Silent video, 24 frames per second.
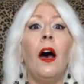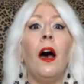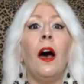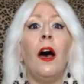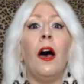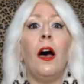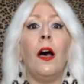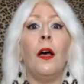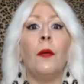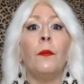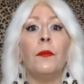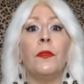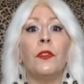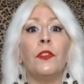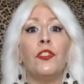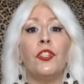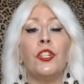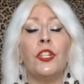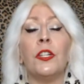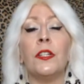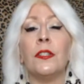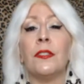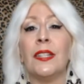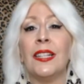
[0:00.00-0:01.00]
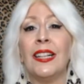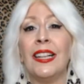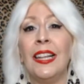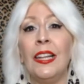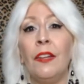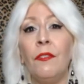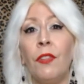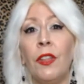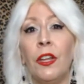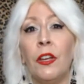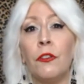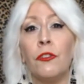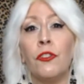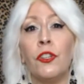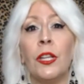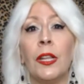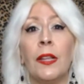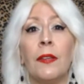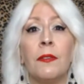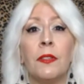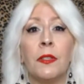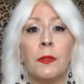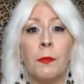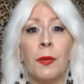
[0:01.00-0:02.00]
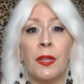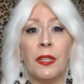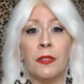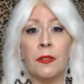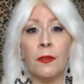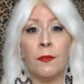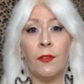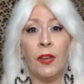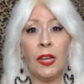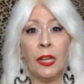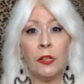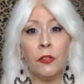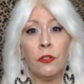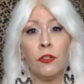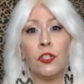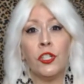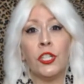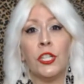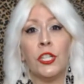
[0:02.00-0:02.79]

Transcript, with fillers: She doesn't live there. She lives in Pennsylvania. She has to